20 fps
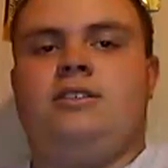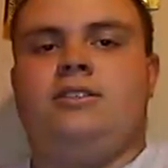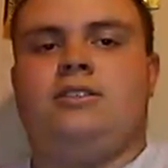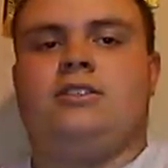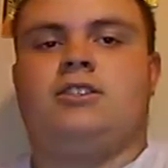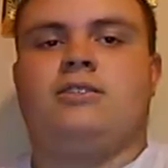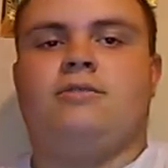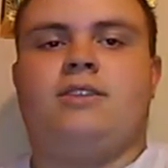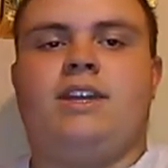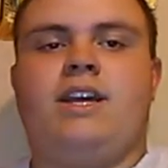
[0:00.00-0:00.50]

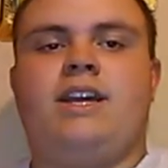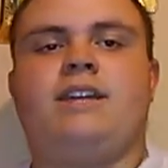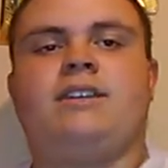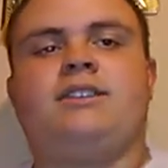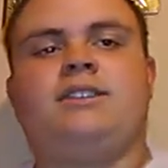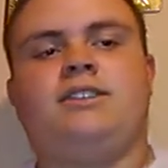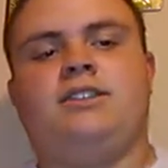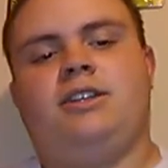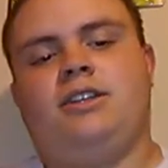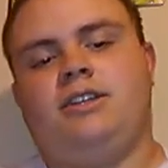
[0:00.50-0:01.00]
So
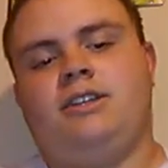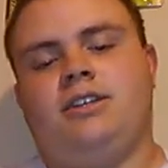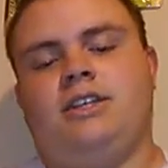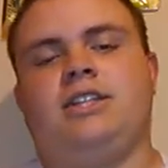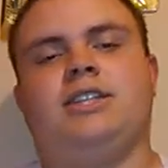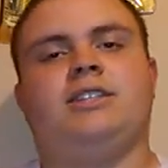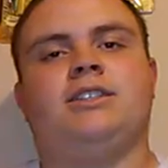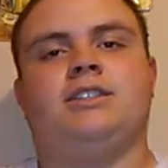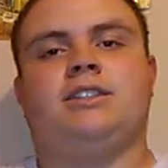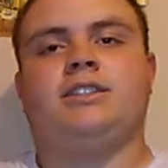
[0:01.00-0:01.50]
next
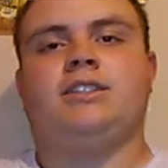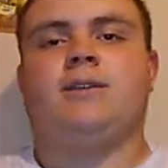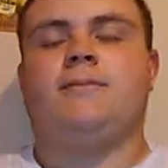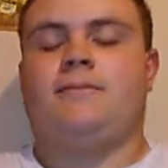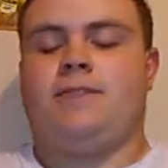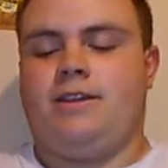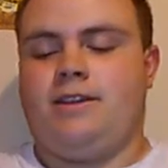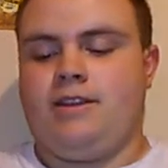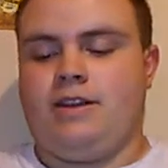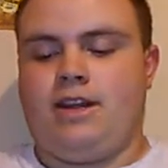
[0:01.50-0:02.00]
is
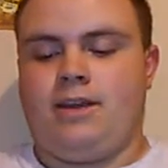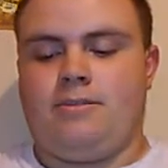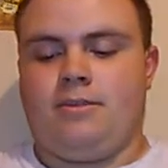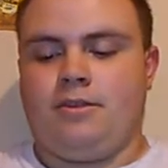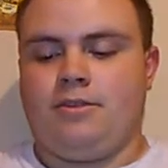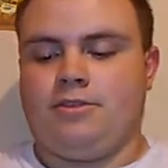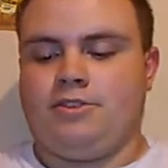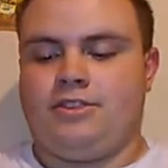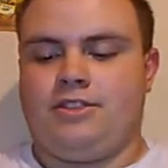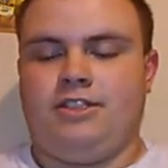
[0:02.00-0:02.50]
something that I
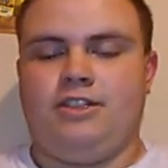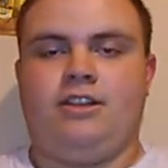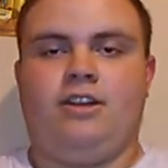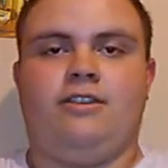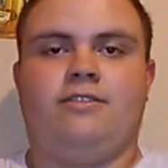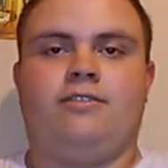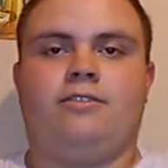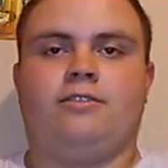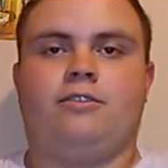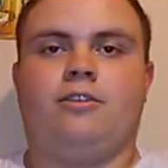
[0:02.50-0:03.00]
personally
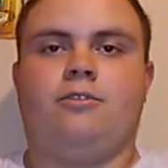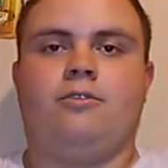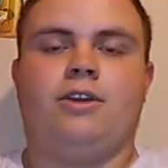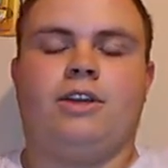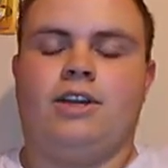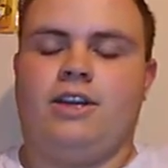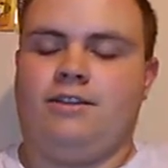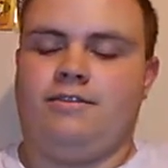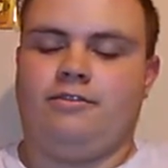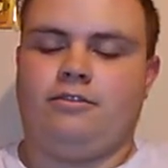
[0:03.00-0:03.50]
love
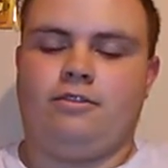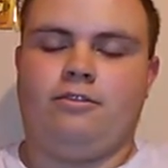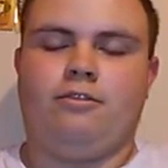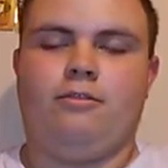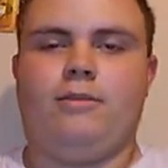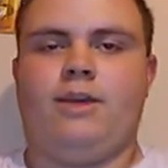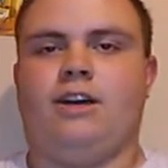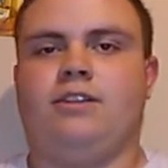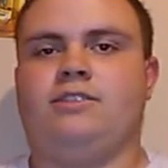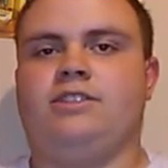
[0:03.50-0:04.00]
throwing. I've thrown
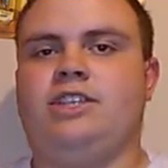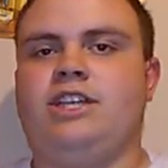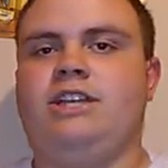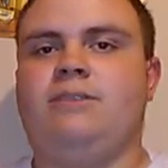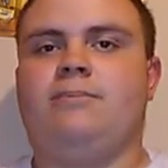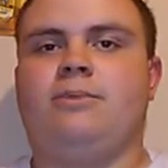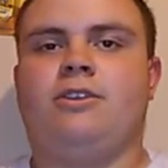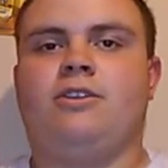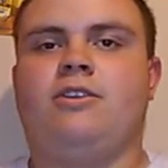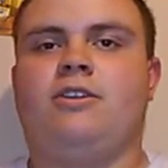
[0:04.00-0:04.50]
them out
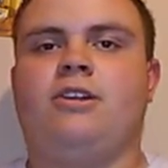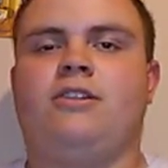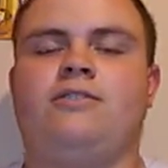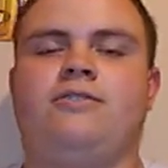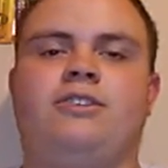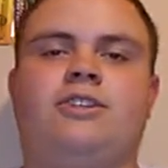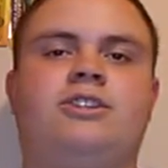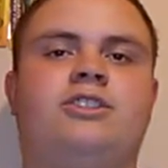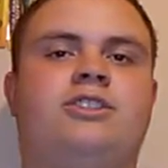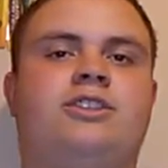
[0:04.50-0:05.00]
deep and
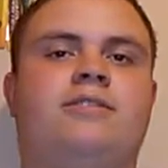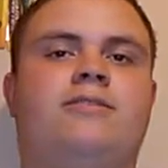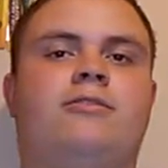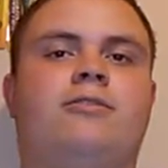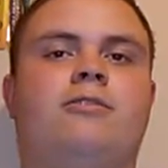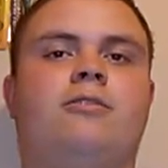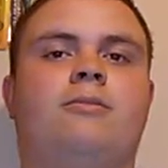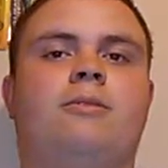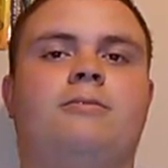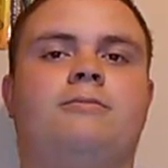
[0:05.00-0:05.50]
caught fish. I've
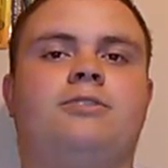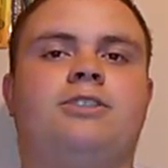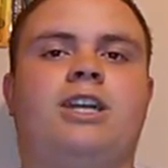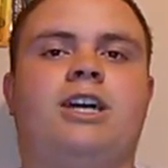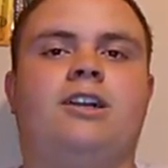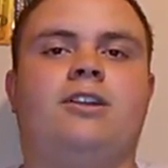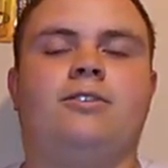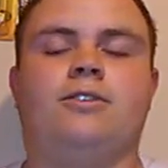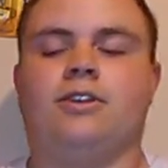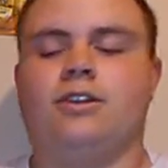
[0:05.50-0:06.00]
thrown them up
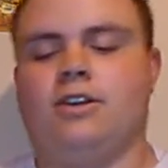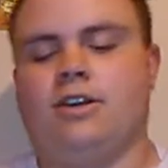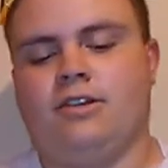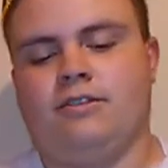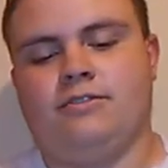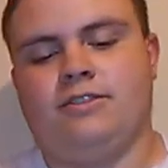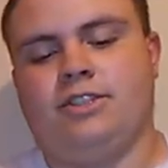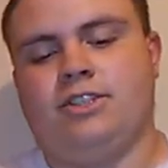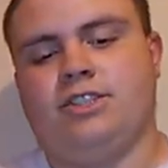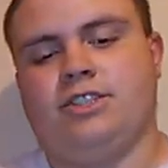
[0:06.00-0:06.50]
shallow and
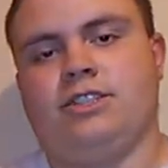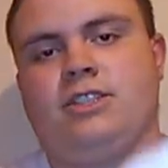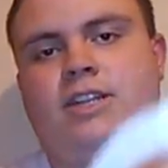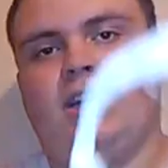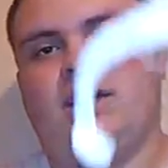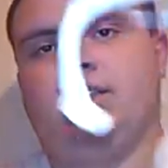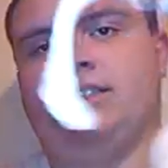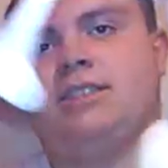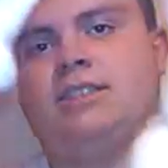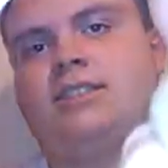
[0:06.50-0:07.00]
caught fish, and
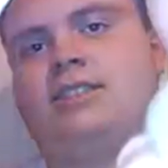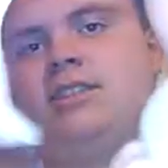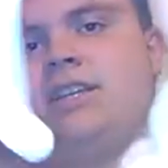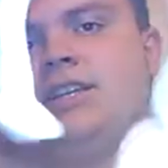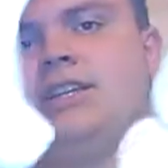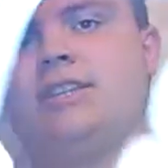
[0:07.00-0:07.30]
that is